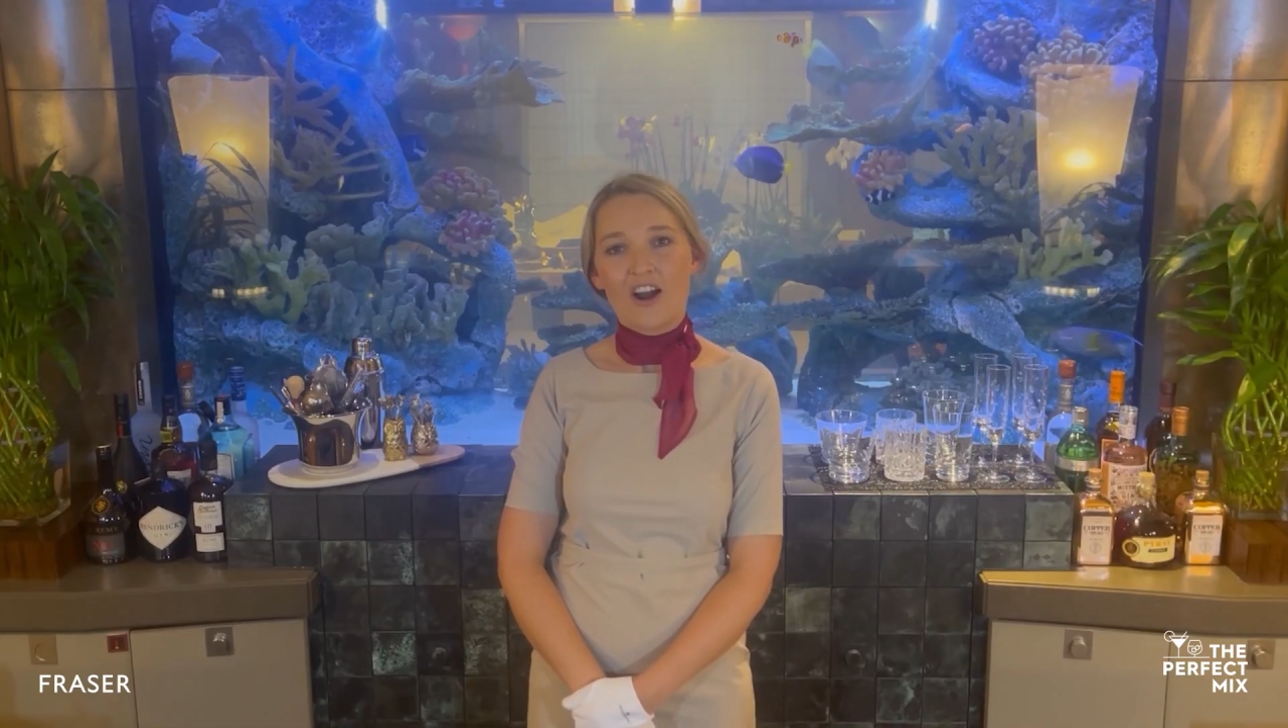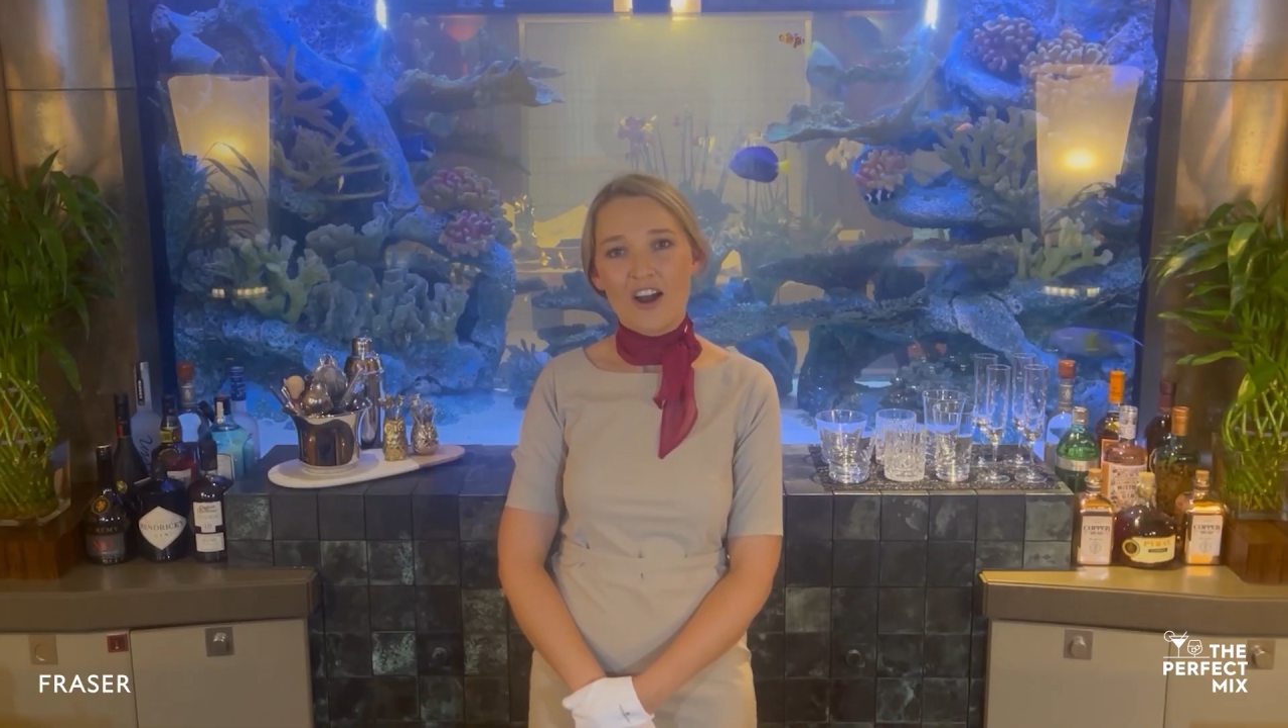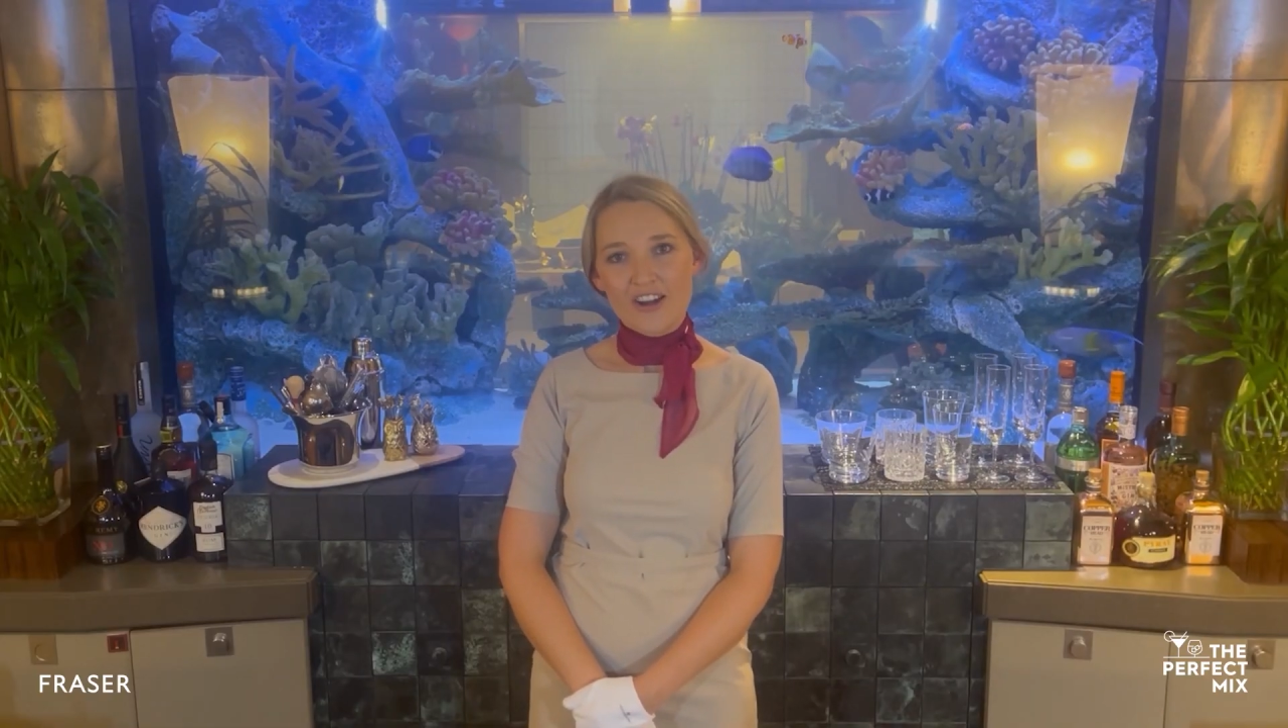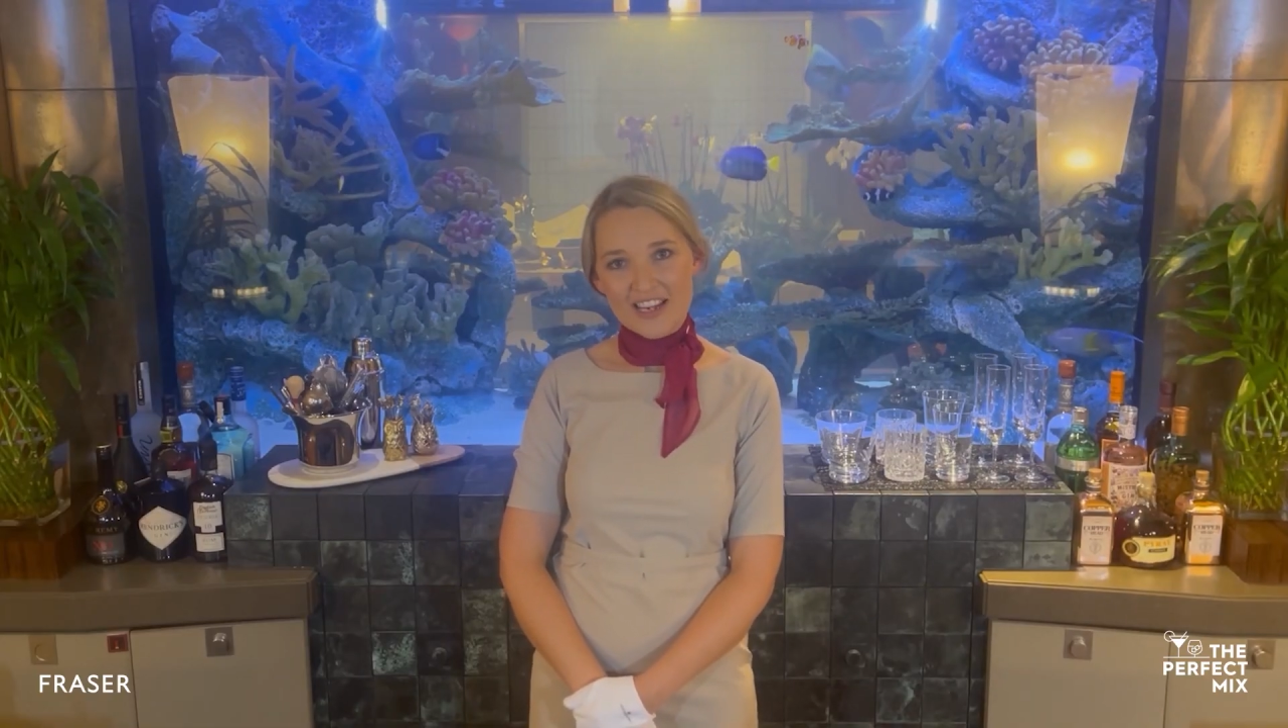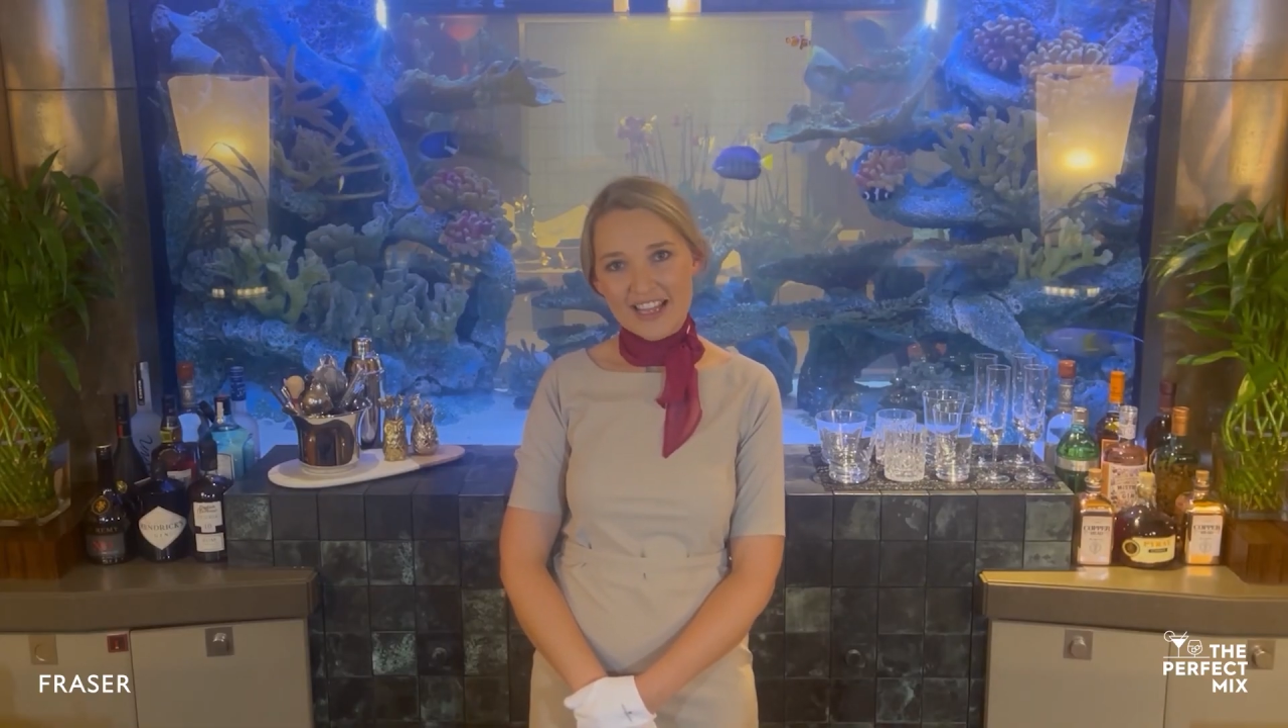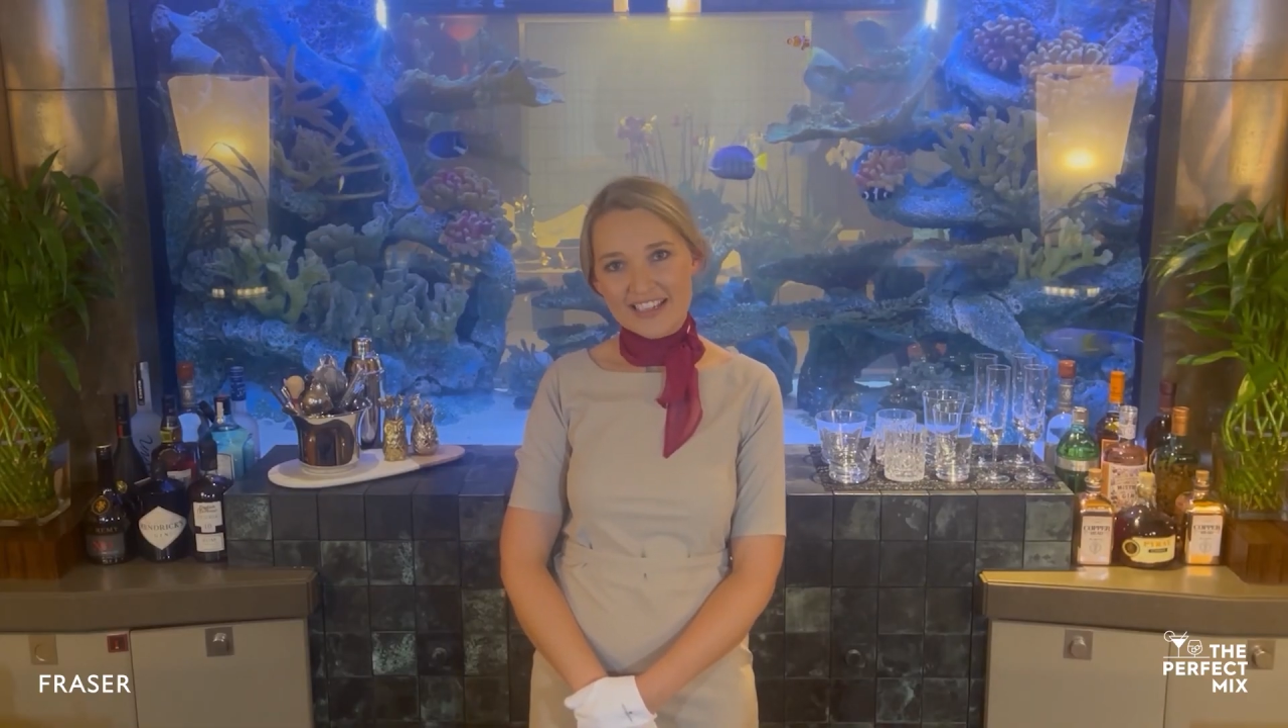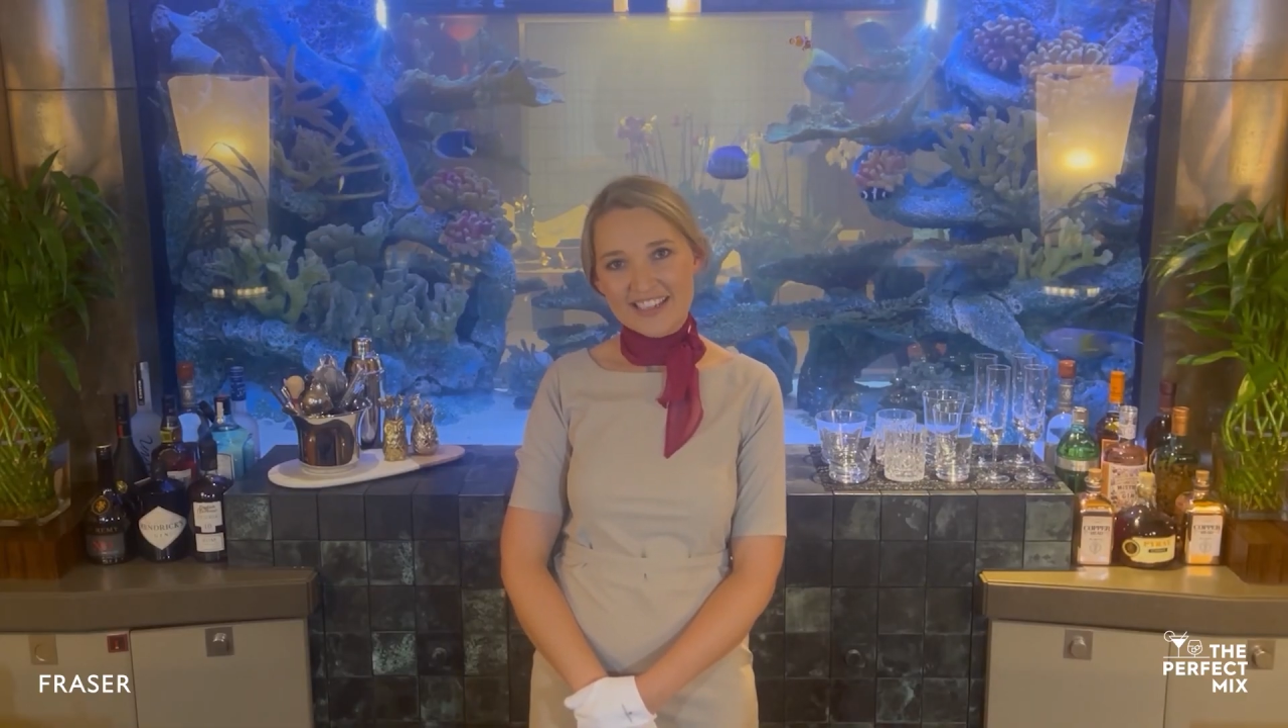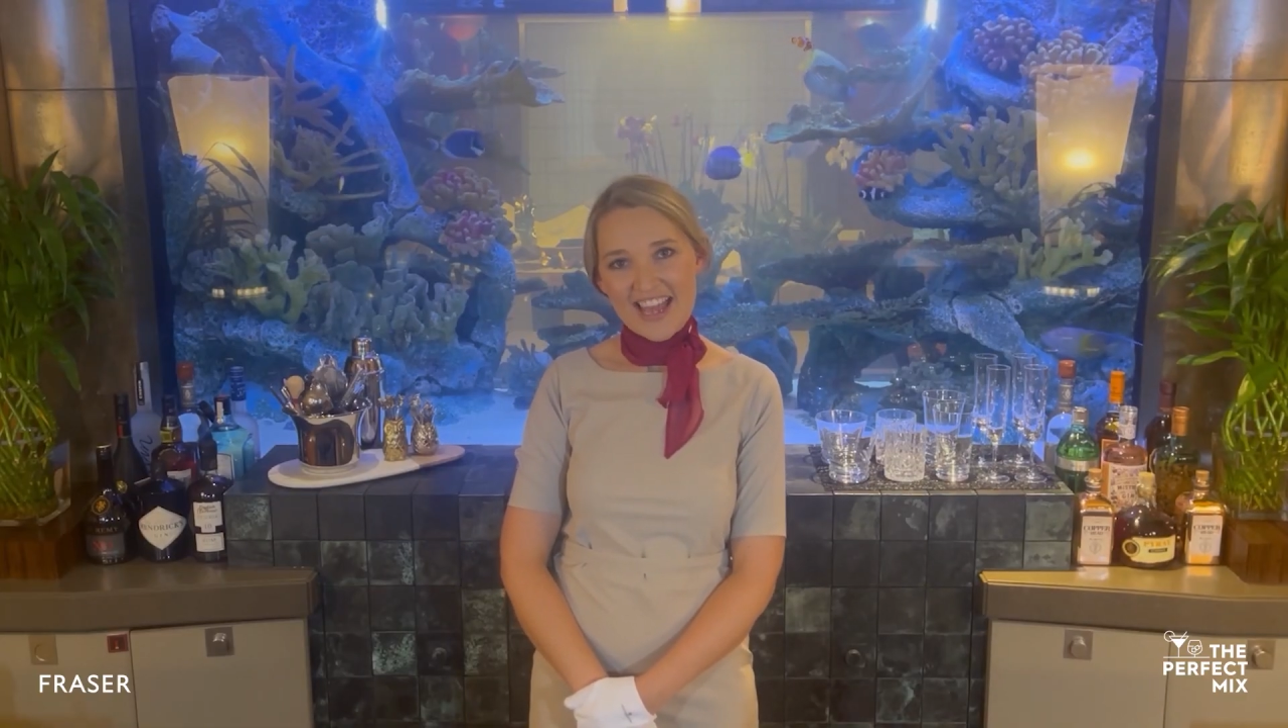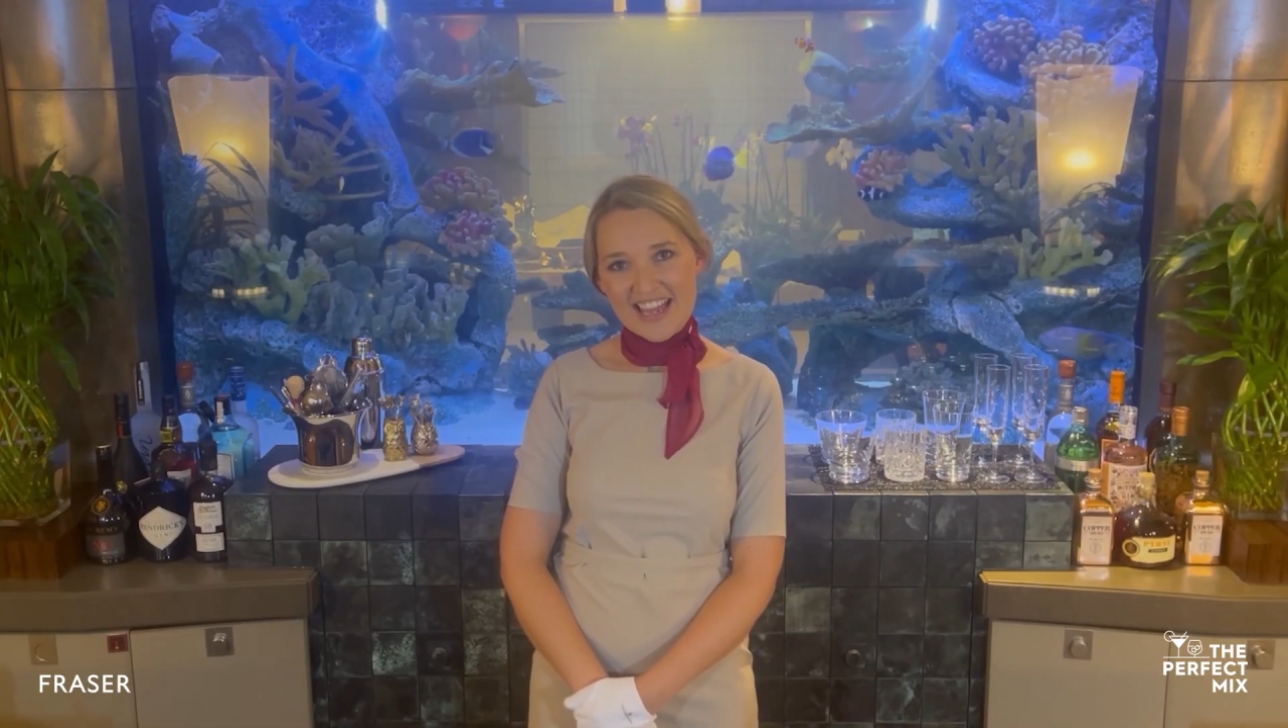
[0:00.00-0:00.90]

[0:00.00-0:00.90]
on land